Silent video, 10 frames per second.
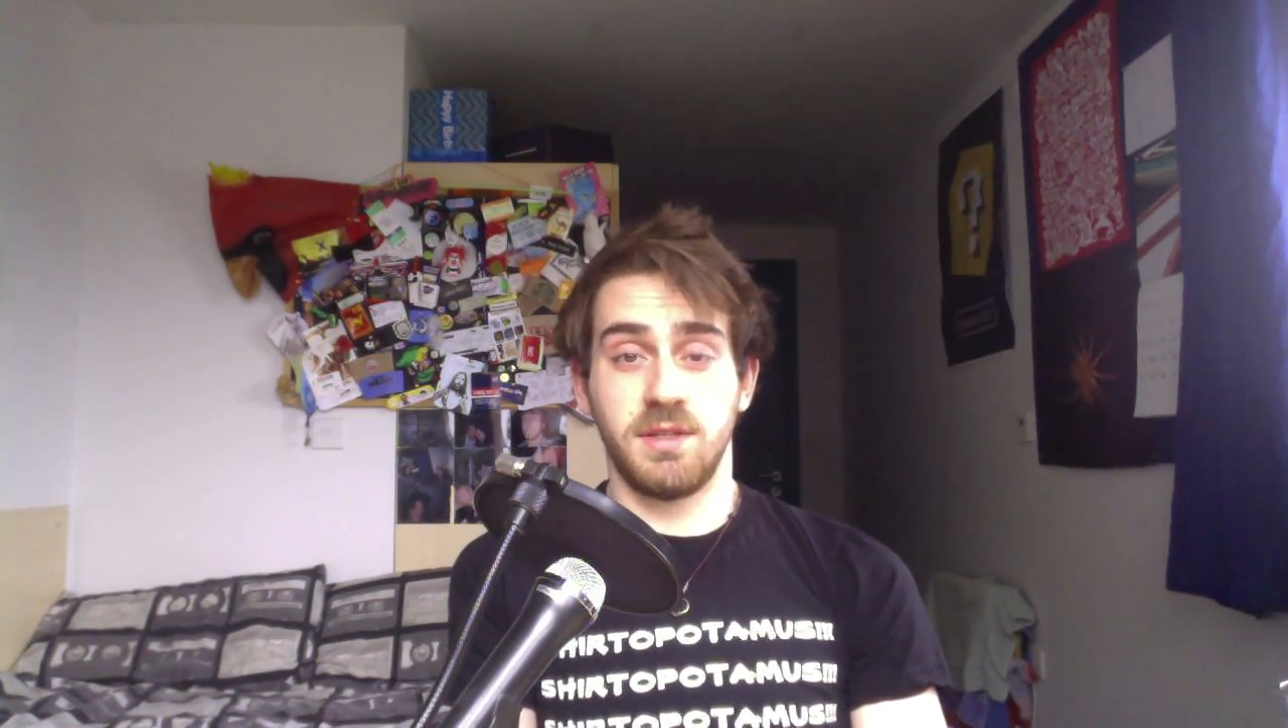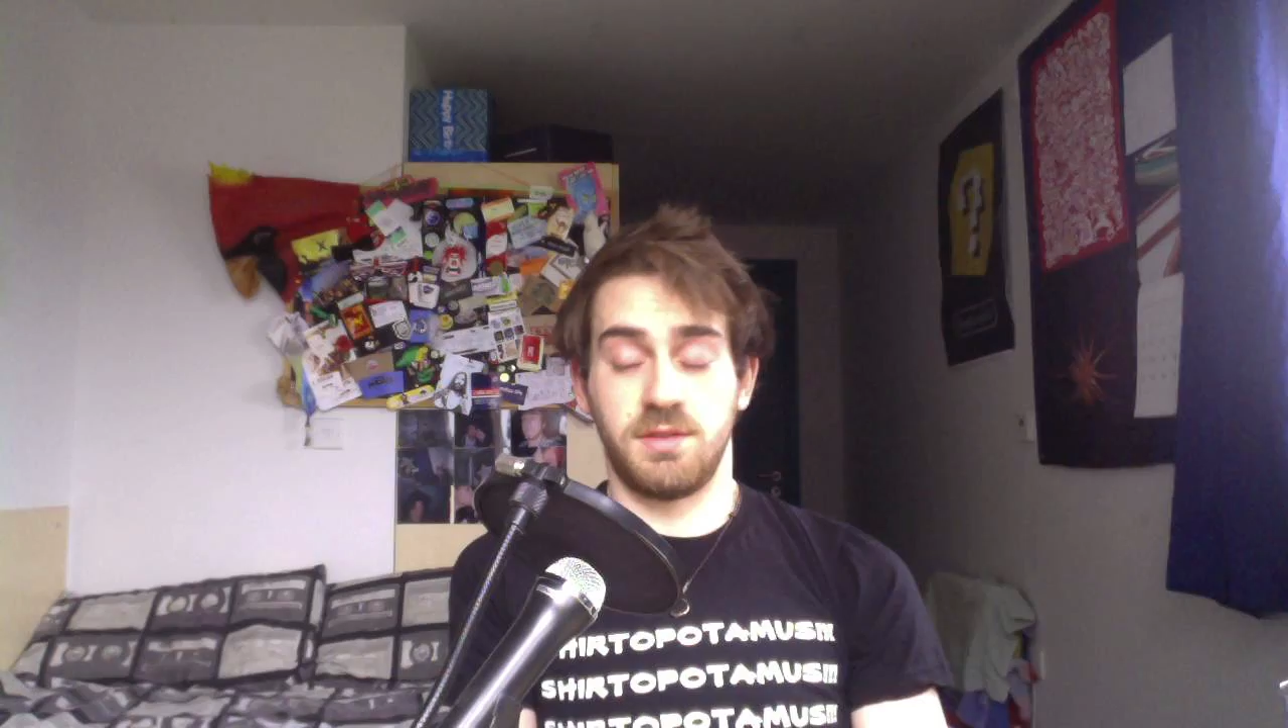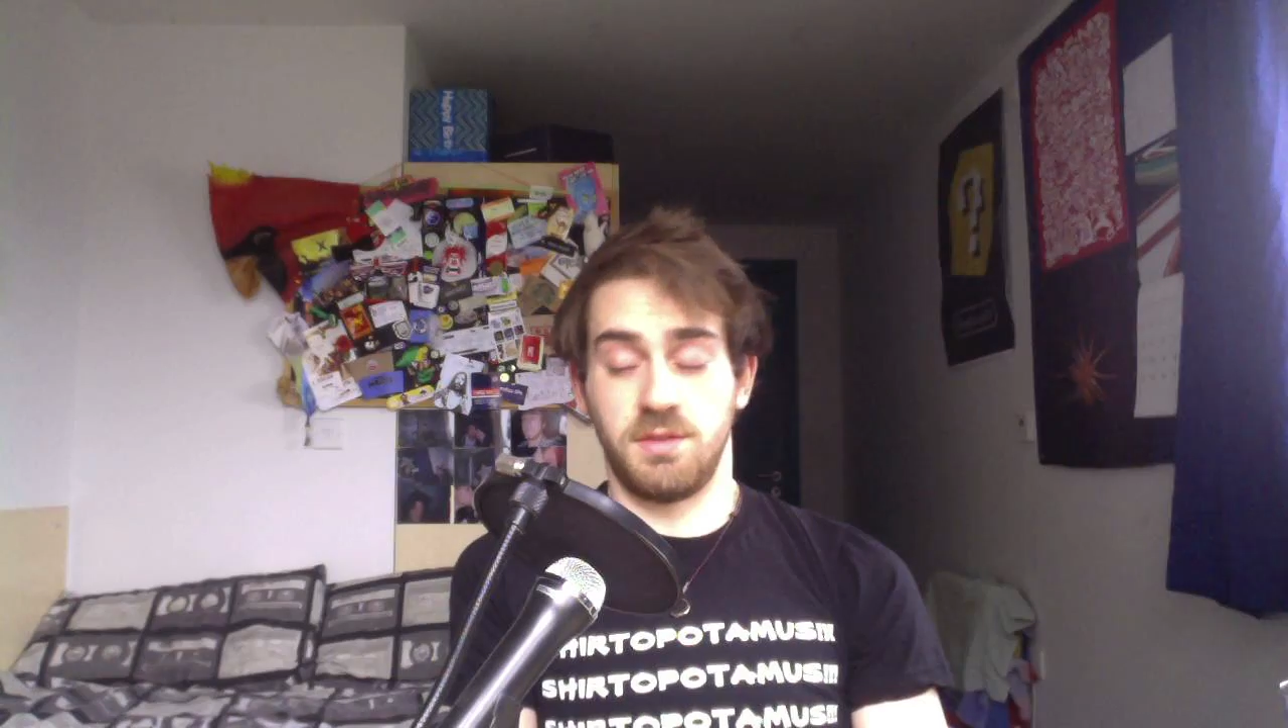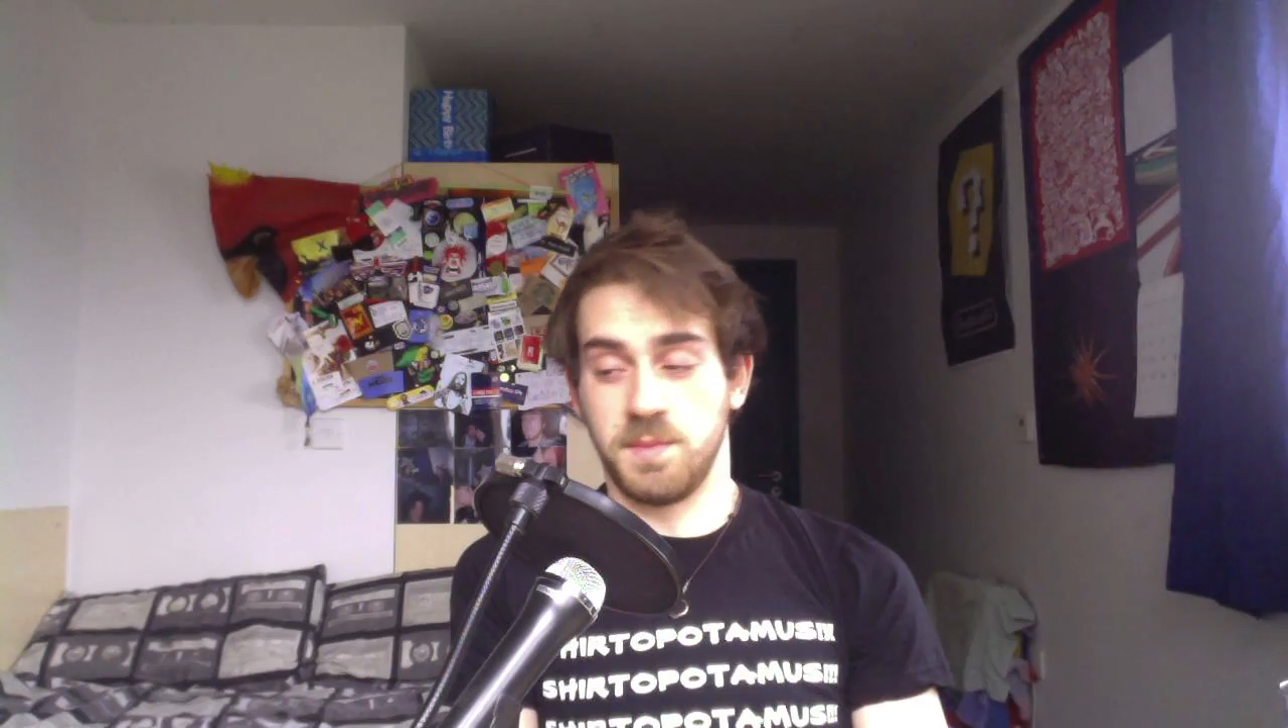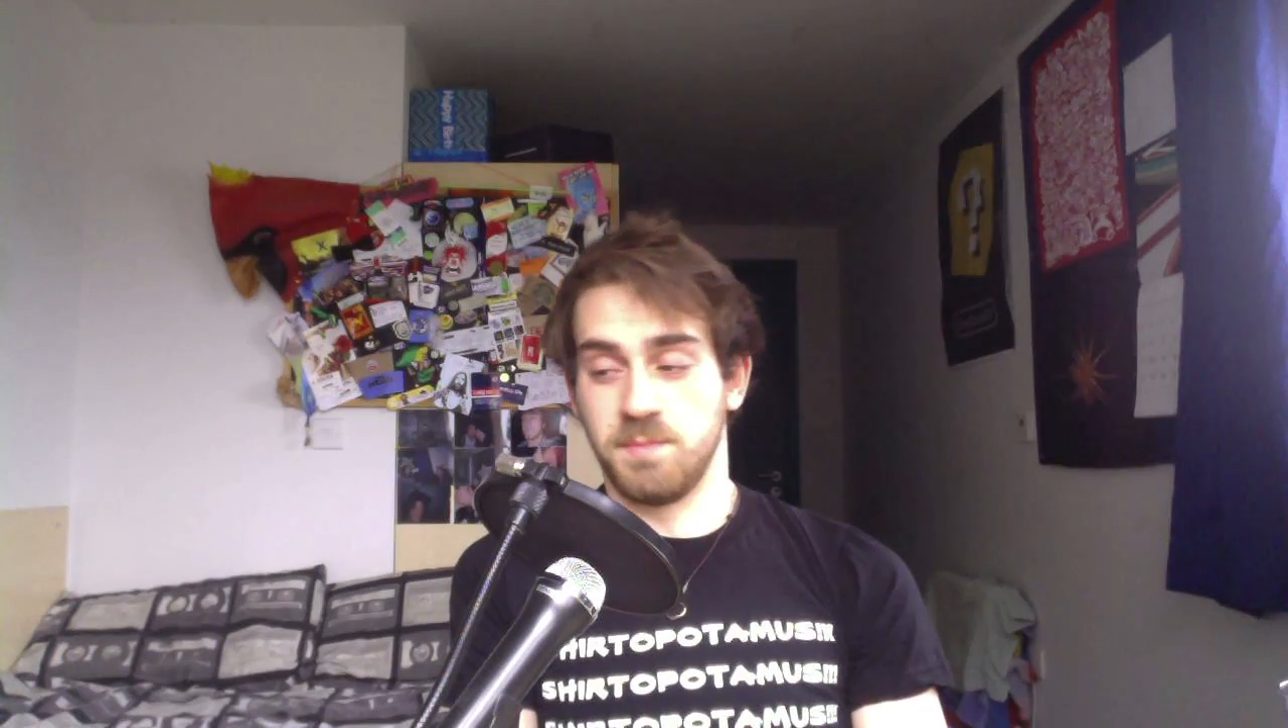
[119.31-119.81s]

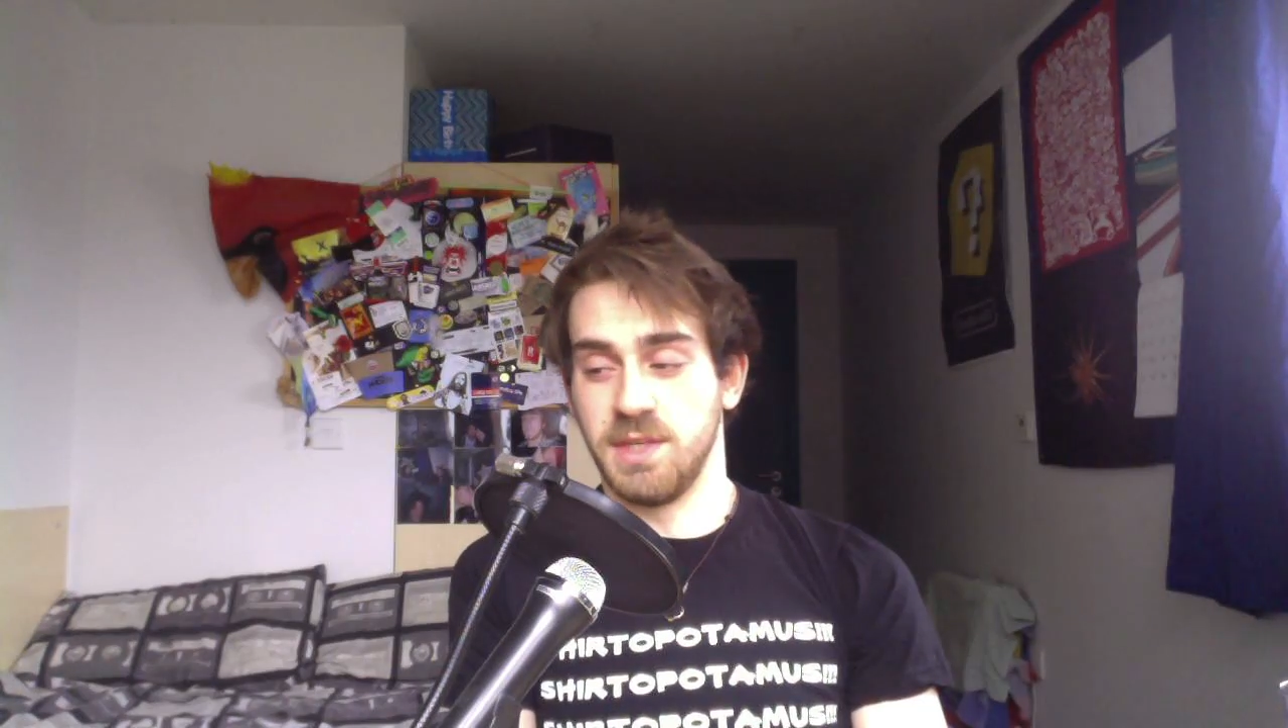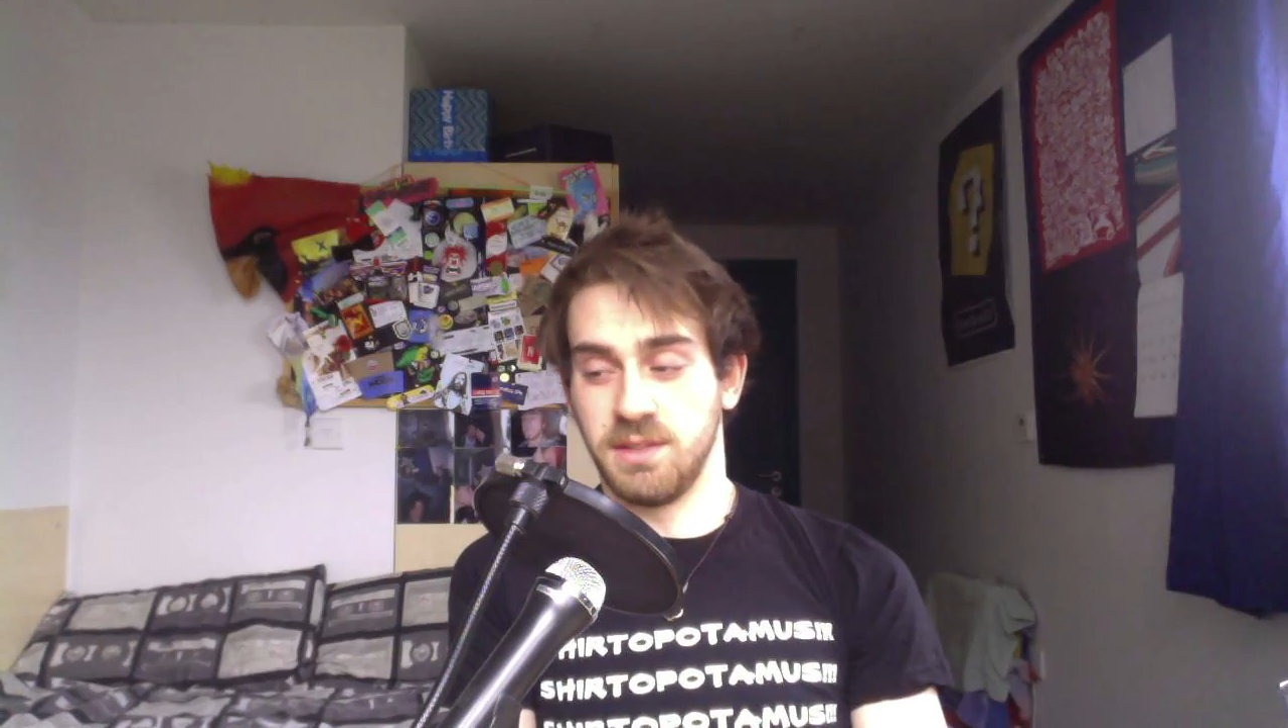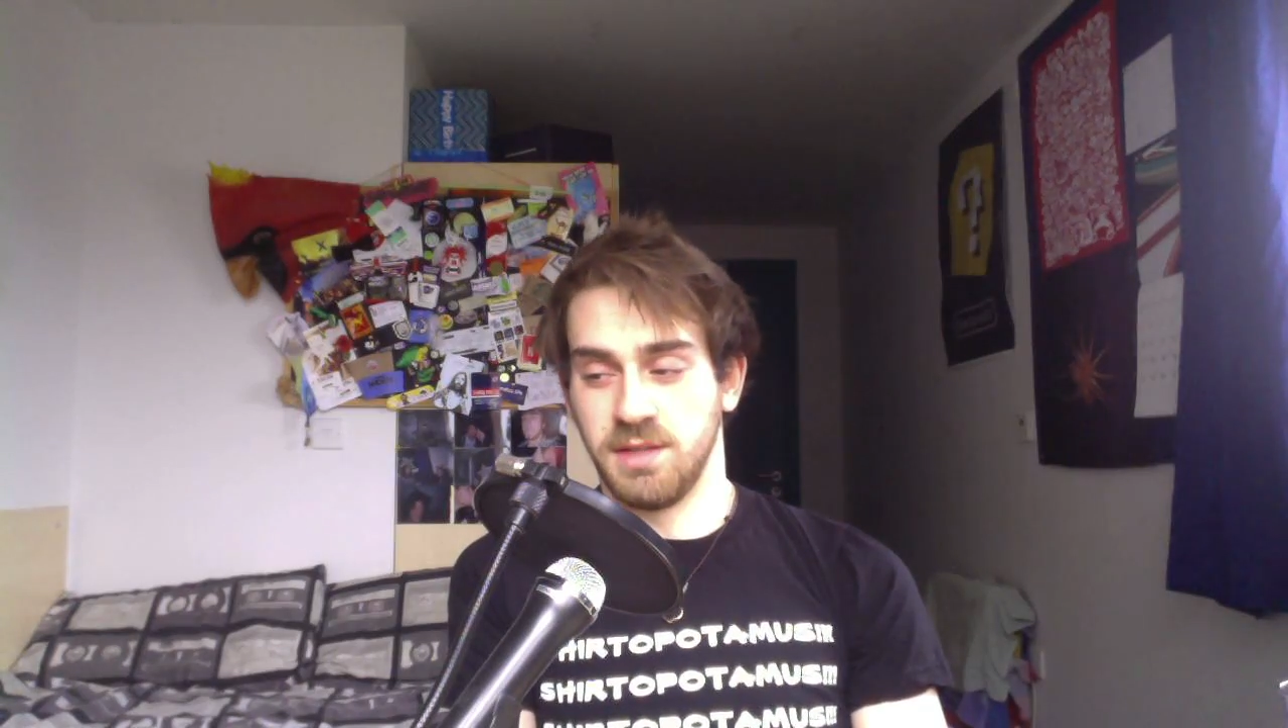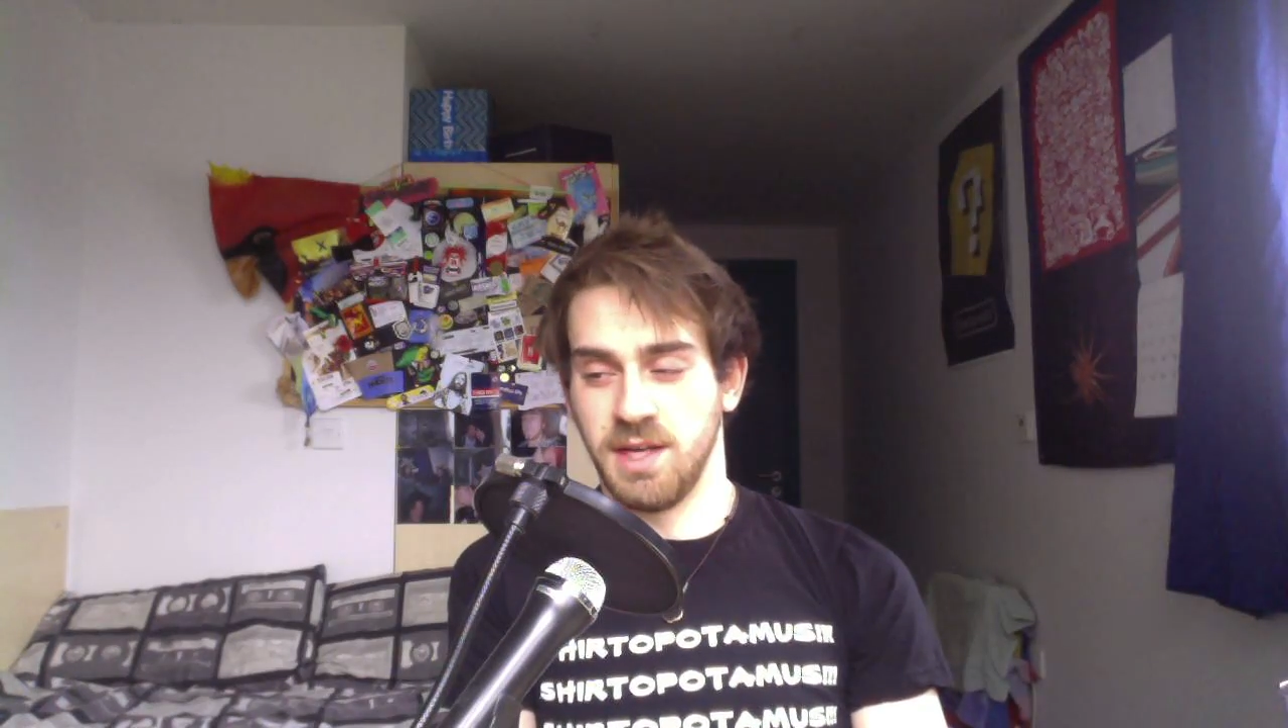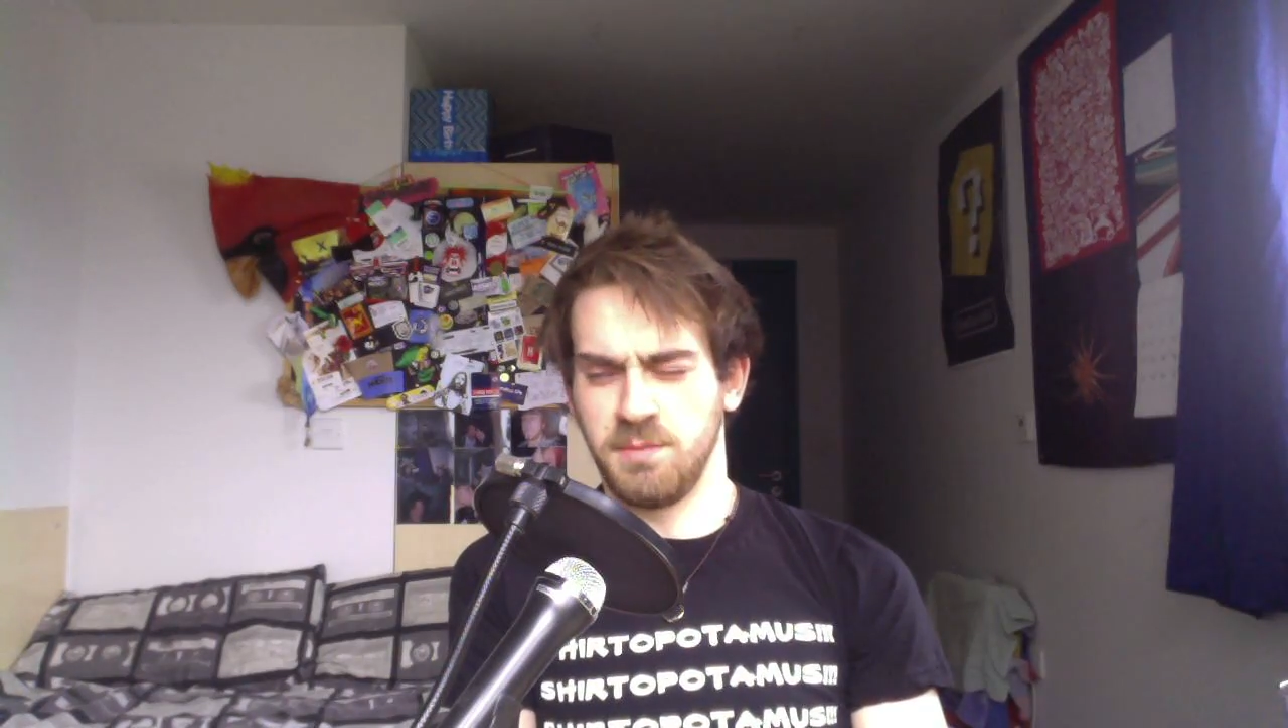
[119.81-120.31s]
Stupid
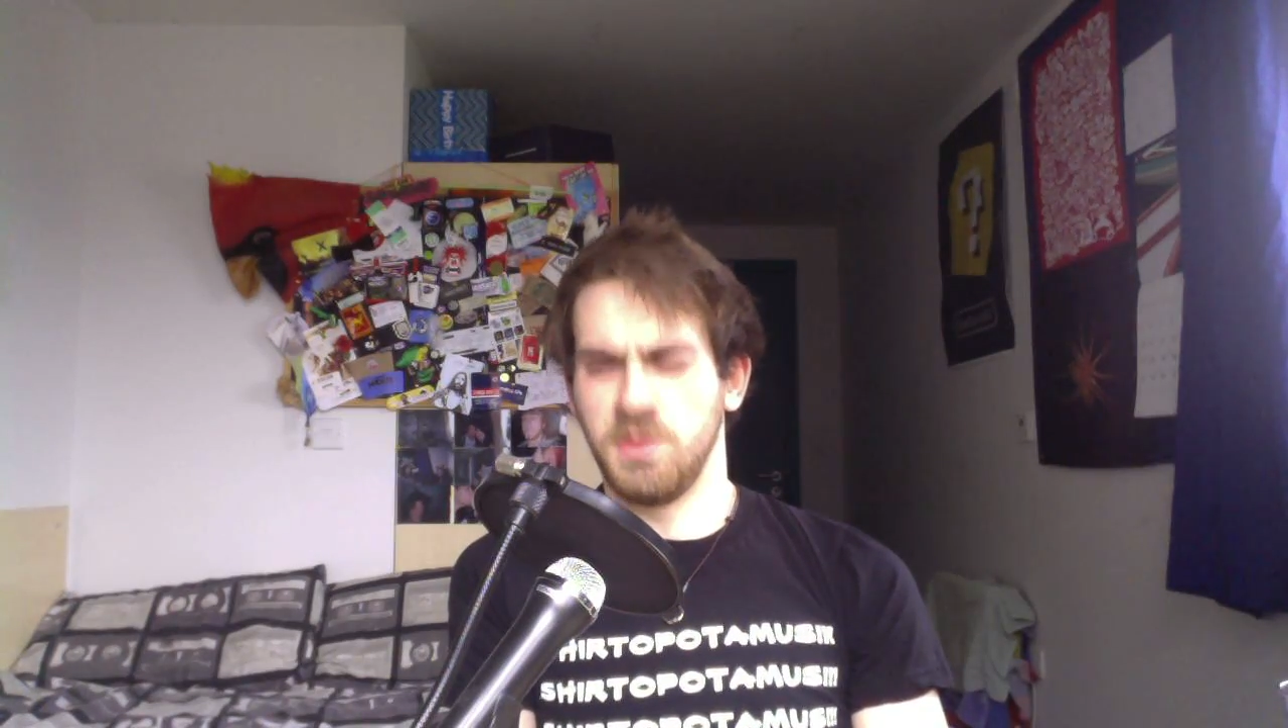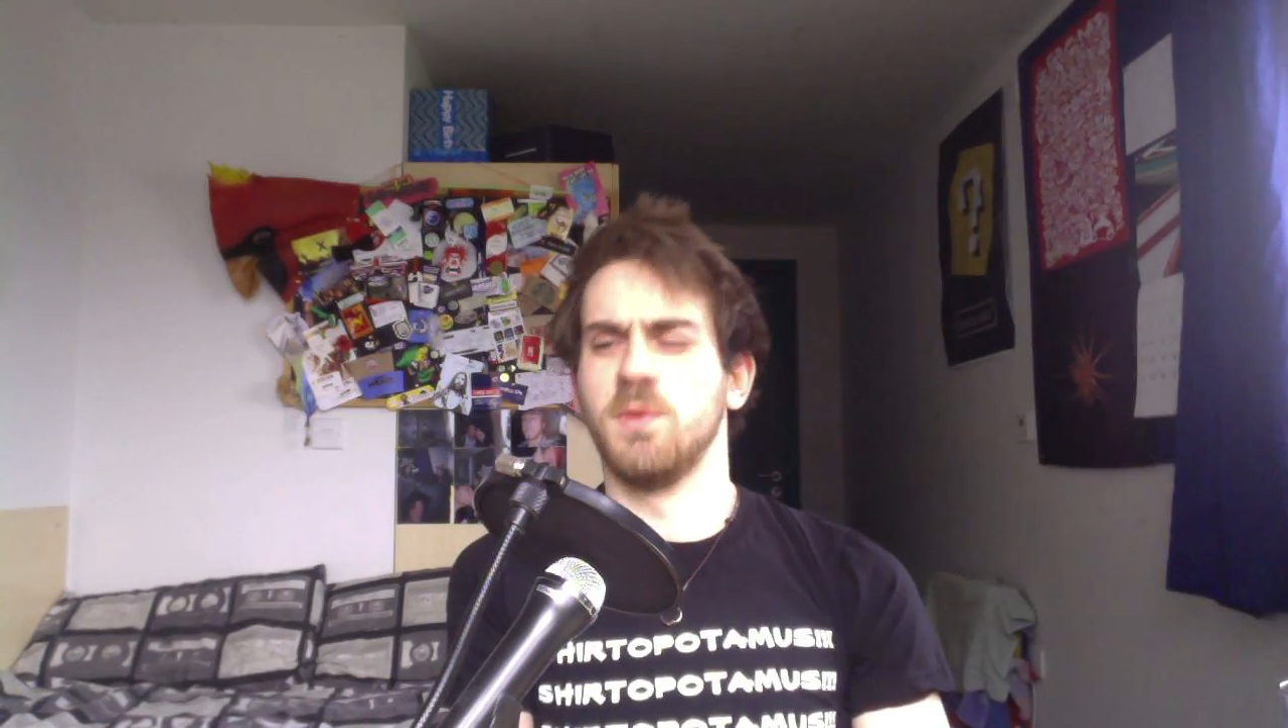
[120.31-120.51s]
middle name,